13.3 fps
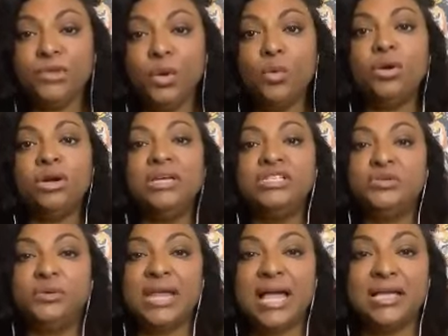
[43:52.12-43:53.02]
or
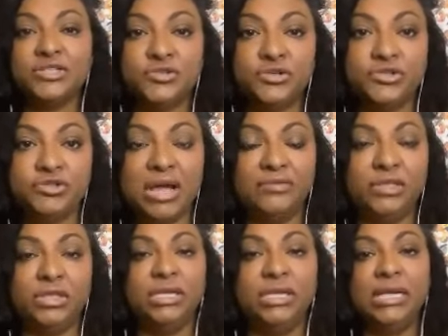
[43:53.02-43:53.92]
into an astral
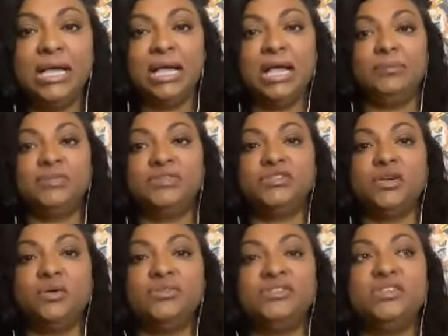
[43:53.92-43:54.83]
travel
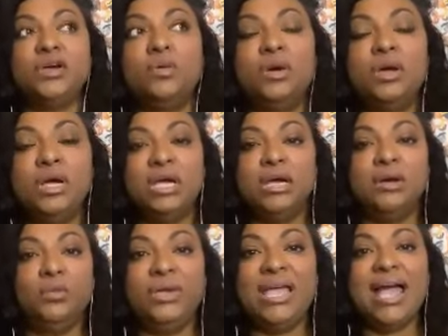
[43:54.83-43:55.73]
episode. So
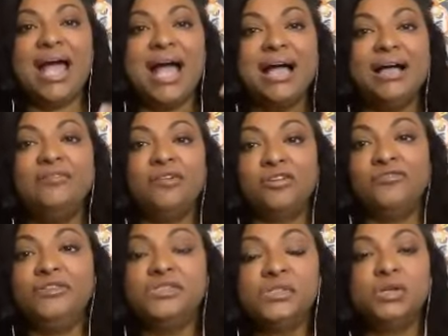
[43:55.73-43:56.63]
we have our
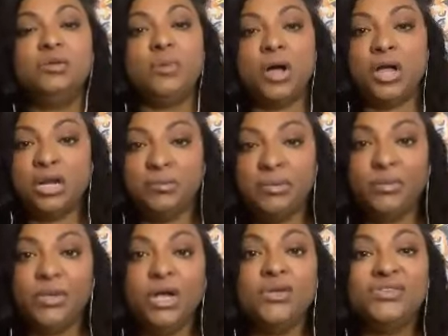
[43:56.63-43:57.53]
physical body, but
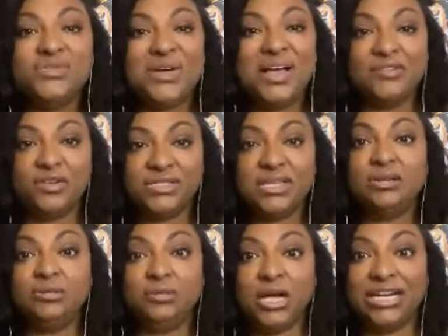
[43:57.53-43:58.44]
we also have our
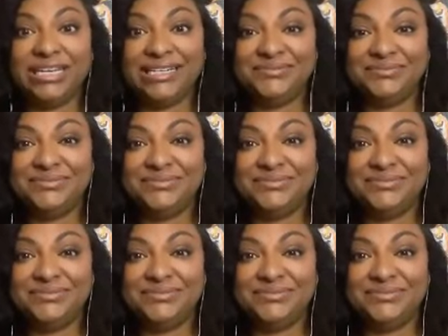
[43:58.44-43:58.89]
subtle body,